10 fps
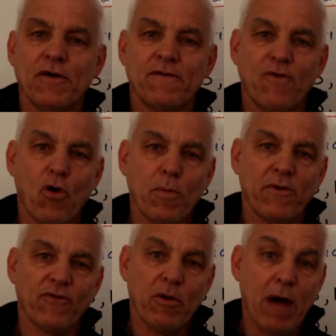formed
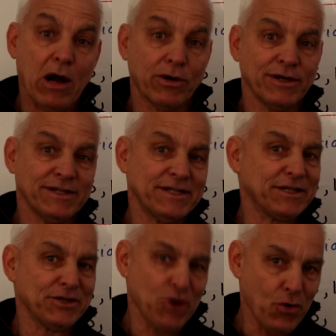from our
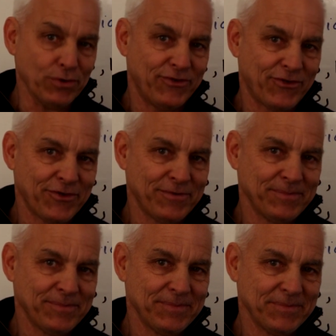6 nodes.
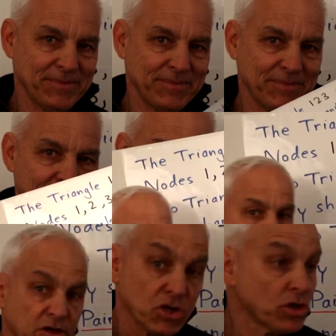A bit of
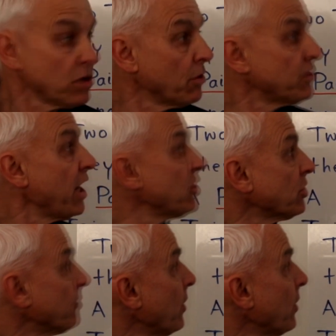additional notation.